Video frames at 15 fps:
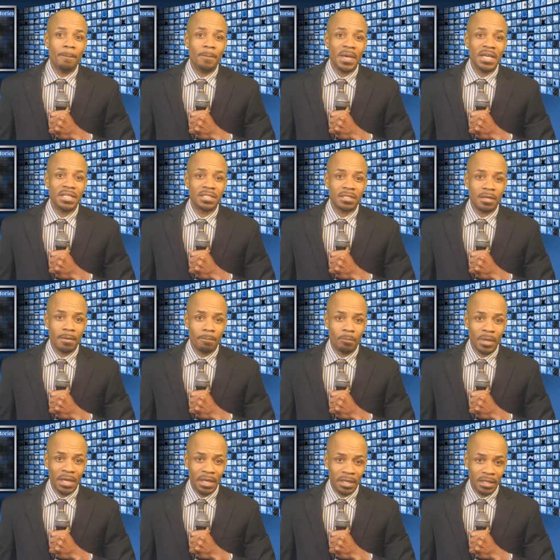based
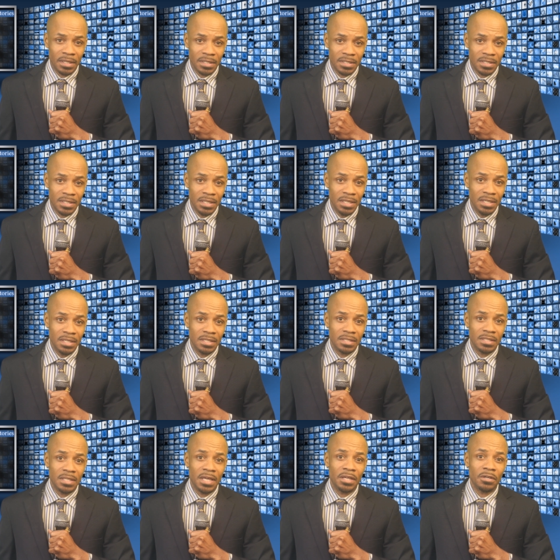bank says
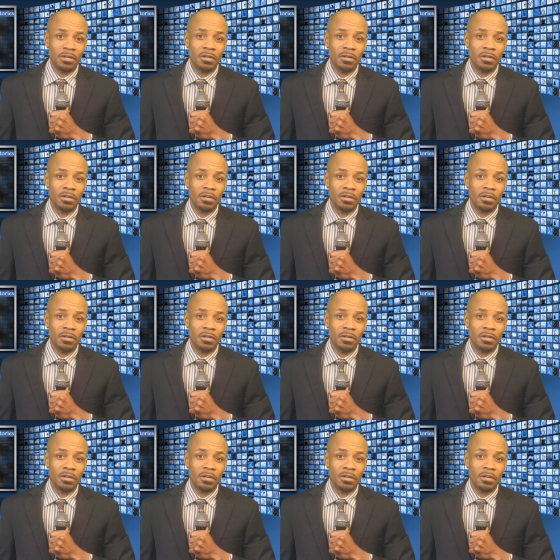that